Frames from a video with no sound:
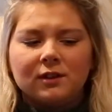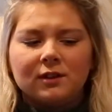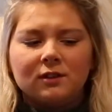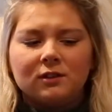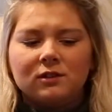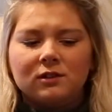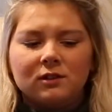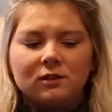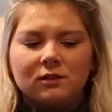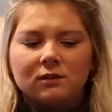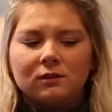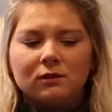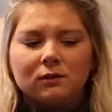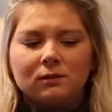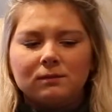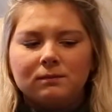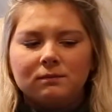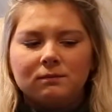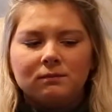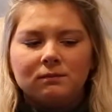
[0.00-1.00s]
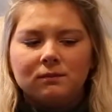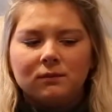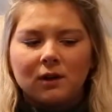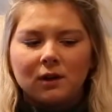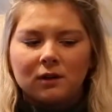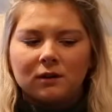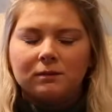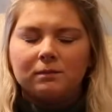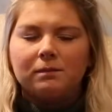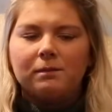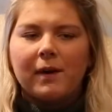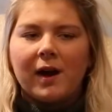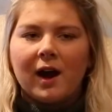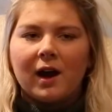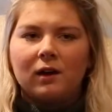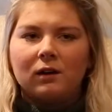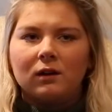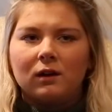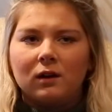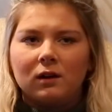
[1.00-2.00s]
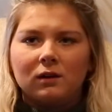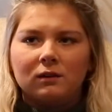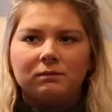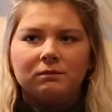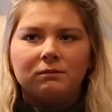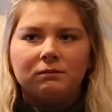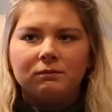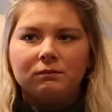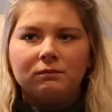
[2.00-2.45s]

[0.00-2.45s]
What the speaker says: into a